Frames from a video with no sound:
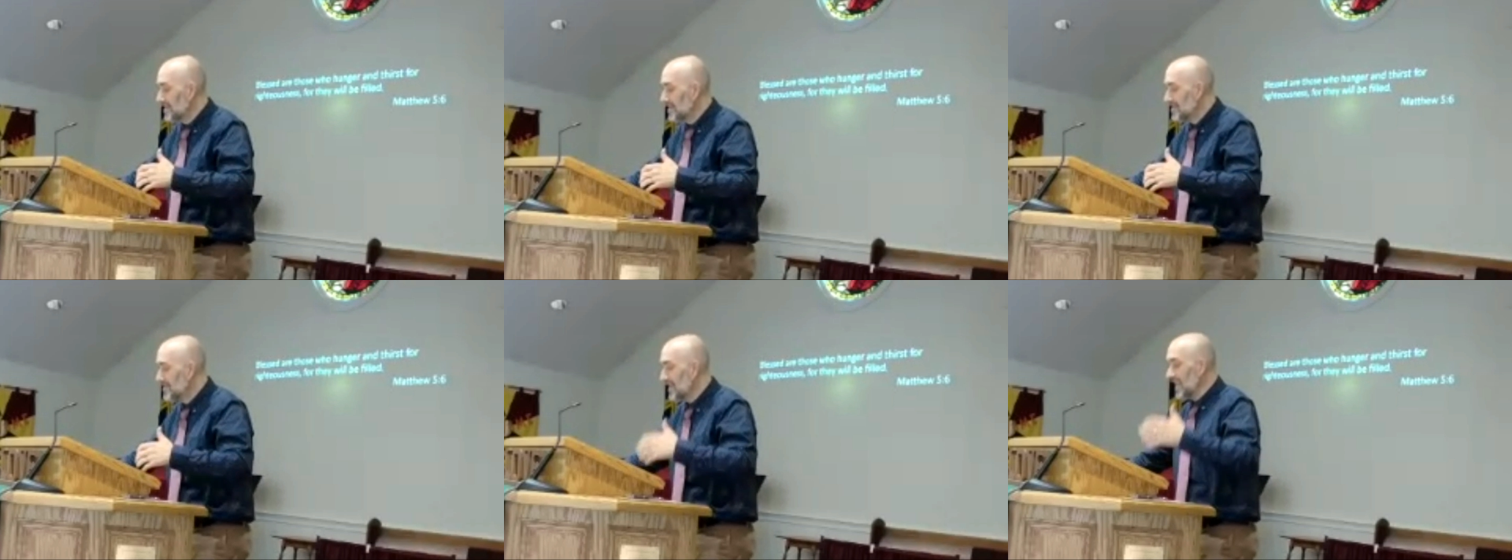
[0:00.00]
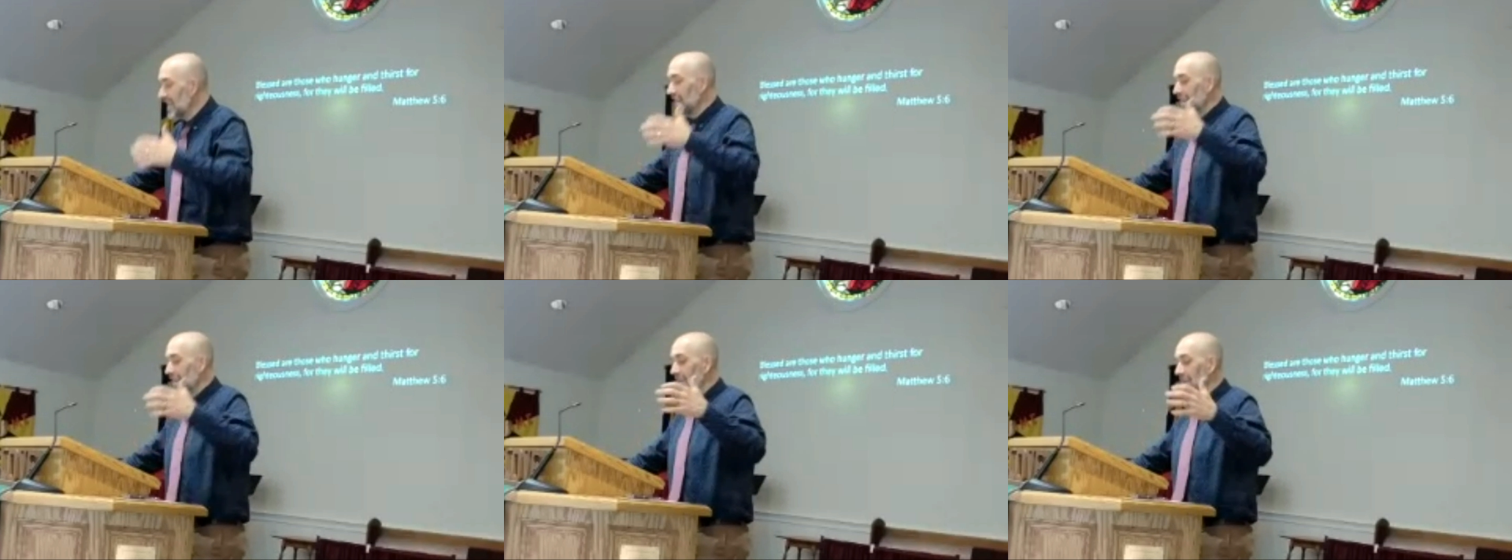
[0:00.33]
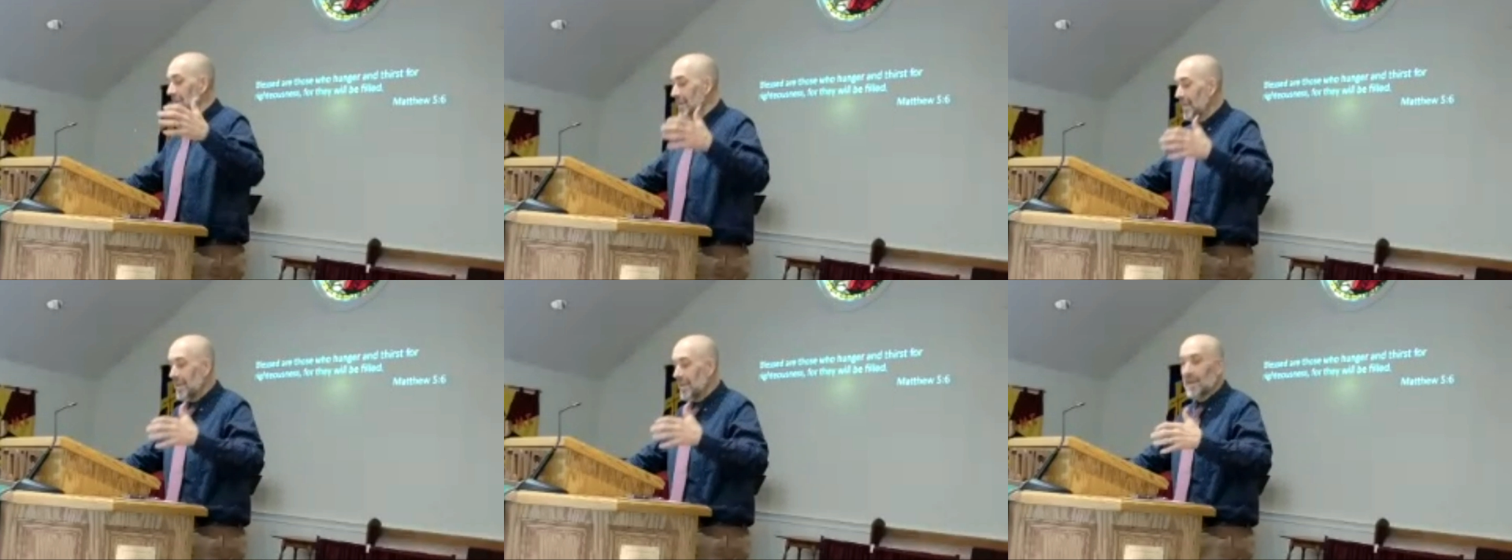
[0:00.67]

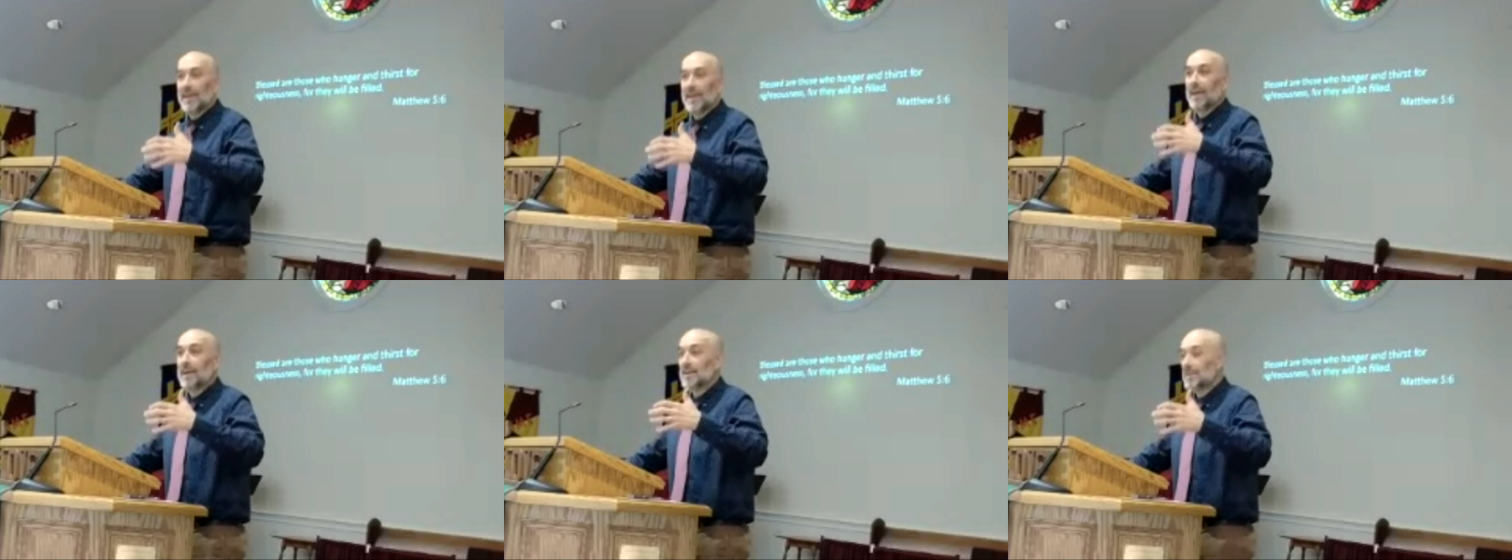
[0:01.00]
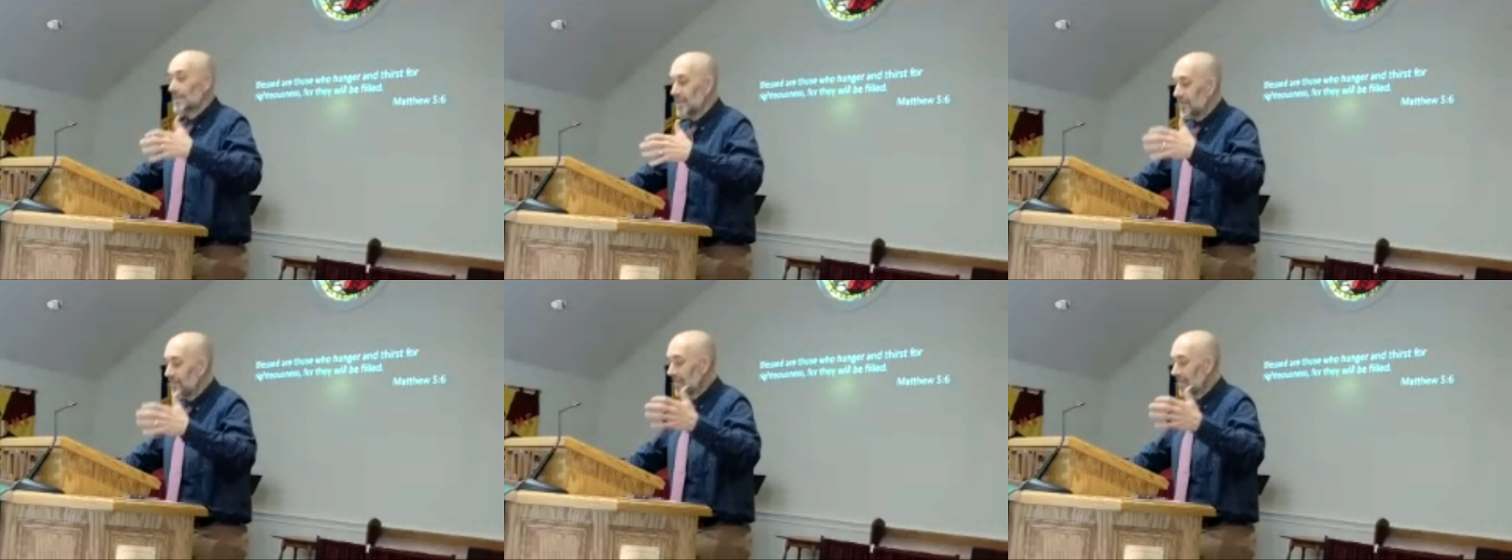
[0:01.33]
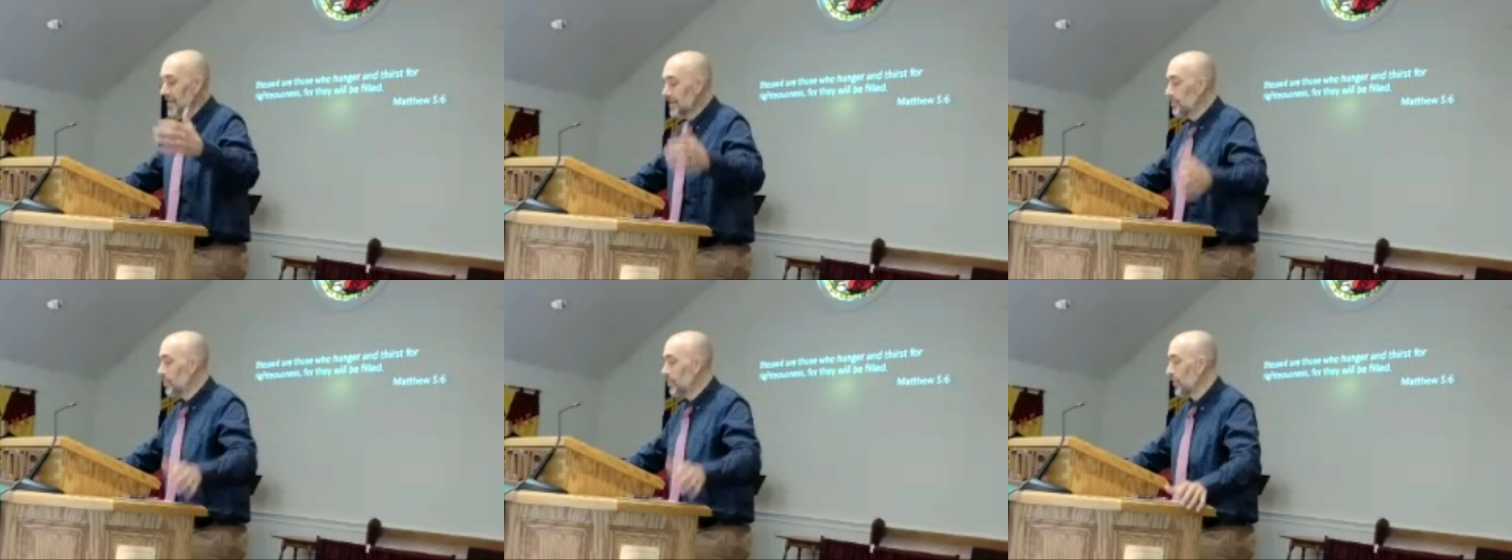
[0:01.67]
singing and
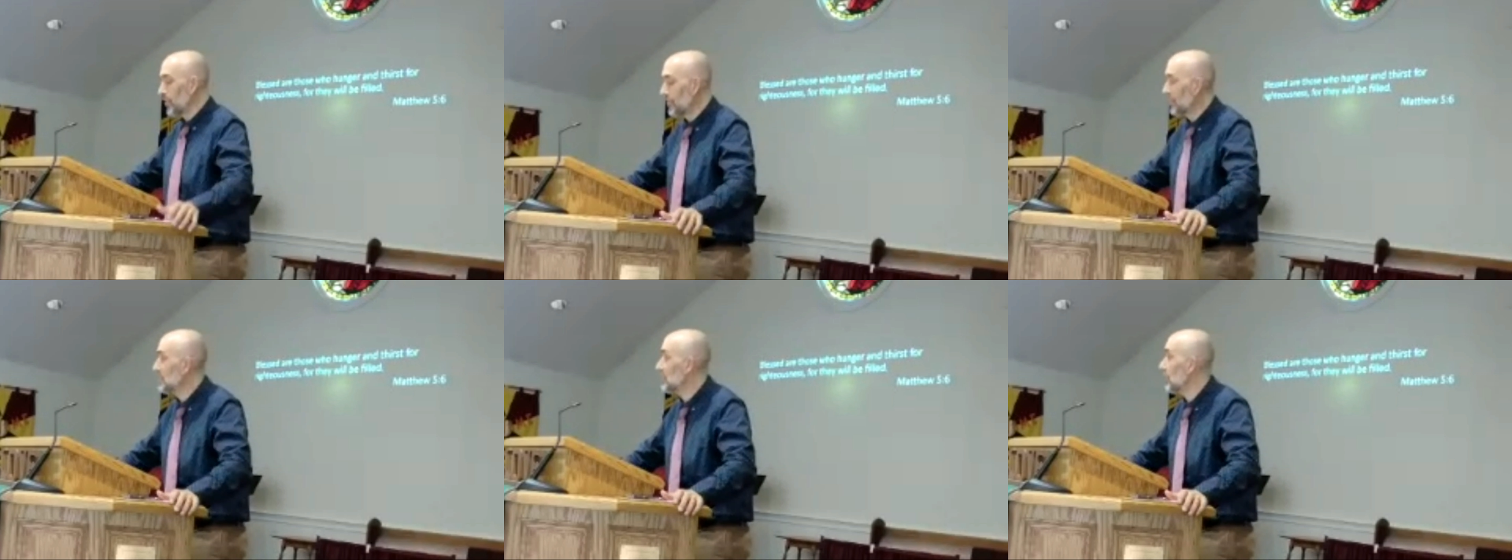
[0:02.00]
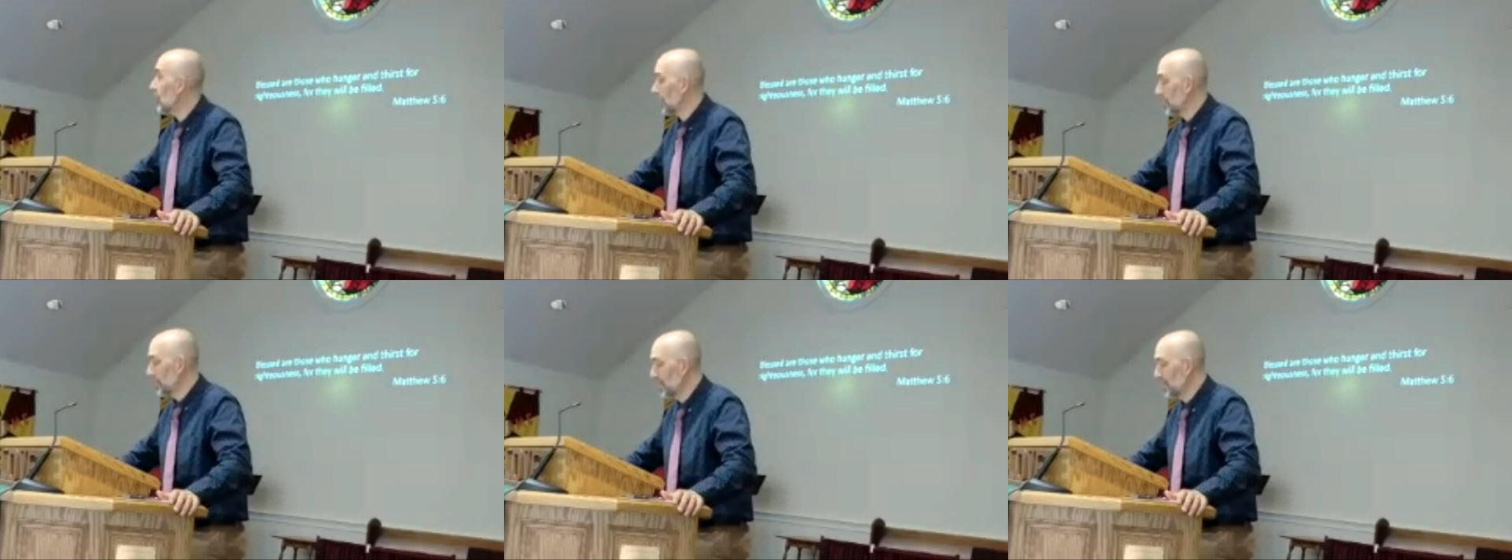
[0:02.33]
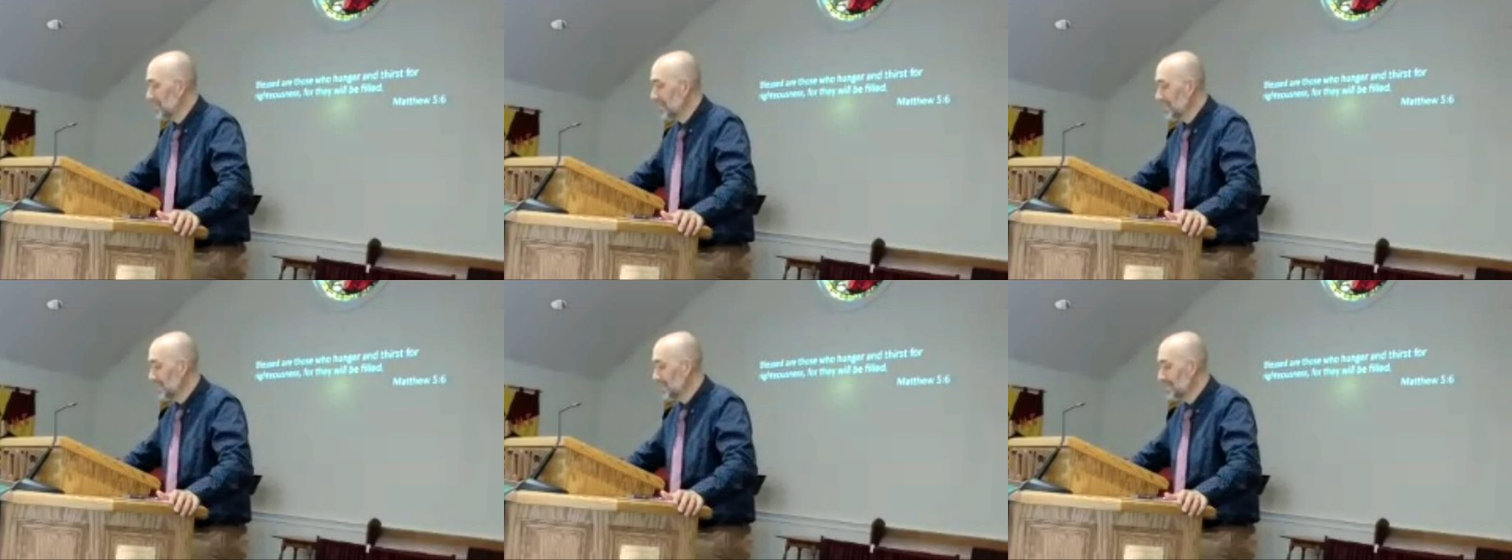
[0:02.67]
living in perfect
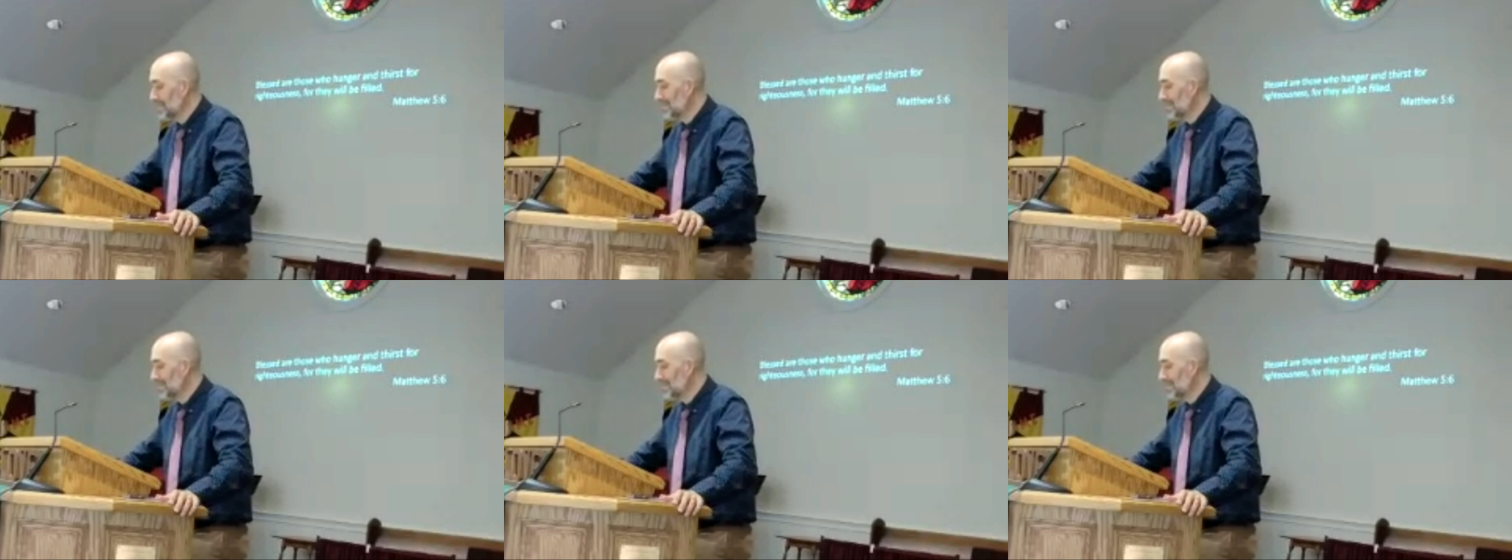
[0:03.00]
harmony.